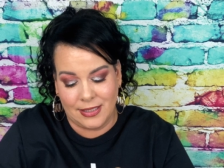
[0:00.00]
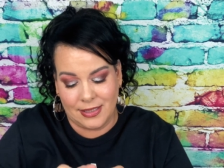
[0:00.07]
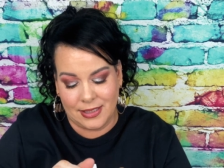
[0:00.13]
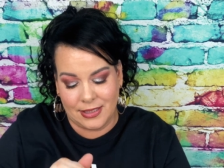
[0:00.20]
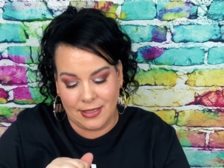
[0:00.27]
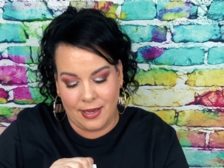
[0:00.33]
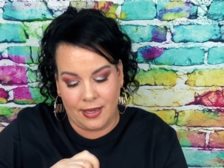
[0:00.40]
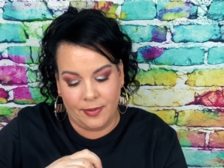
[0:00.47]
the
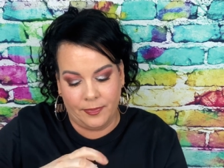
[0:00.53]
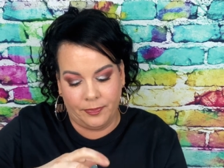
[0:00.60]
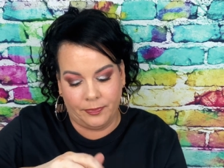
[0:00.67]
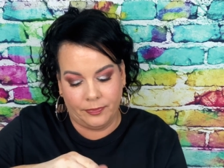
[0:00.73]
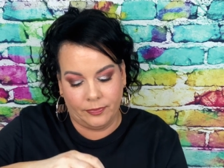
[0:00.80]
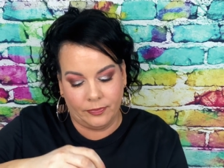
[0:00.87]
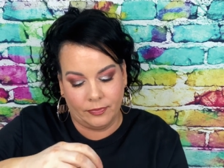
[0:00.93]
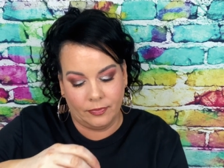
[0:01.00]
scent.
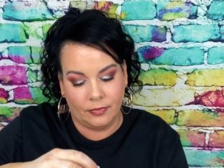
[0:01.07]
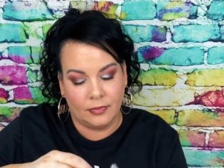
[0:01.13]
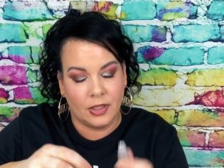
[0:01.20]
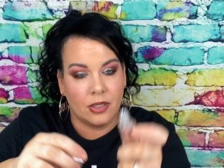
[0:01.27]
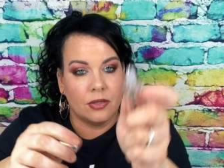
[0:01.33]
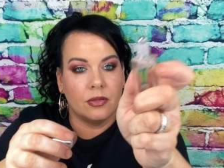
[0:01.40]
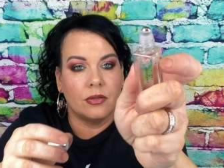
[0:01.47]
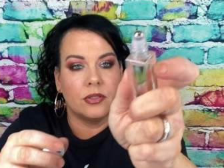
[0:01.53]

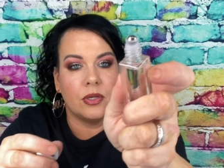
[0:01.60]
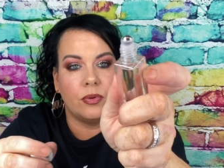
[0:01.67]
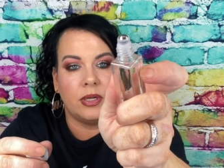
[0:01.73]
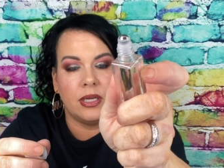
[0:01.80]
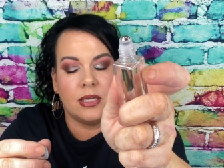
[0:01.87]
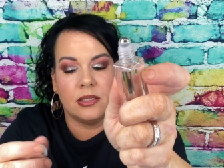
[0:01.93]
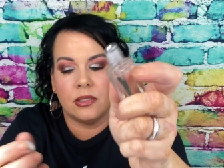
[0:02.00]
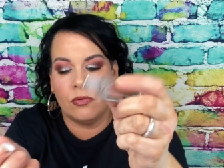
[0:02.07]
So it
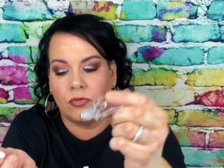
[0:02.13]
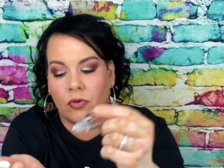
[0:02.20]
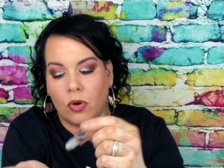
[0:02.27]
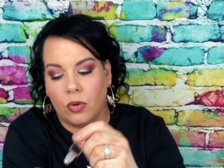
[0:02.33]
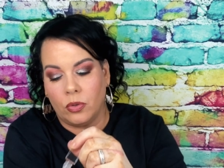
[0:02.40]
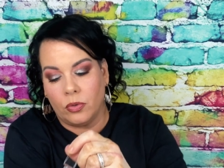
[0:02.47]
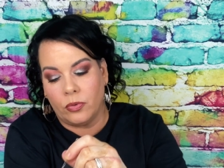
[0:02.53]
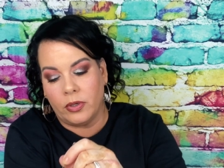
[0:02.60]
is a
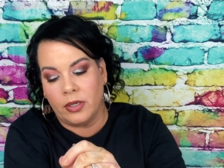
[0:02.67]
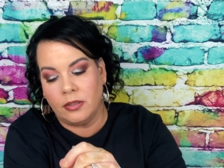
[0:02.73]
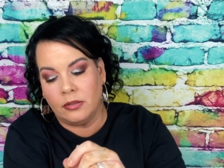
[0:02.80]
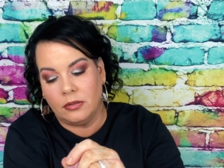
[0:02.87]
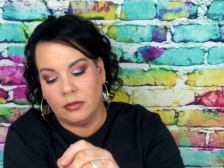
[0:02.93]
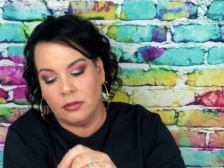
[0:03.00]
roll-on.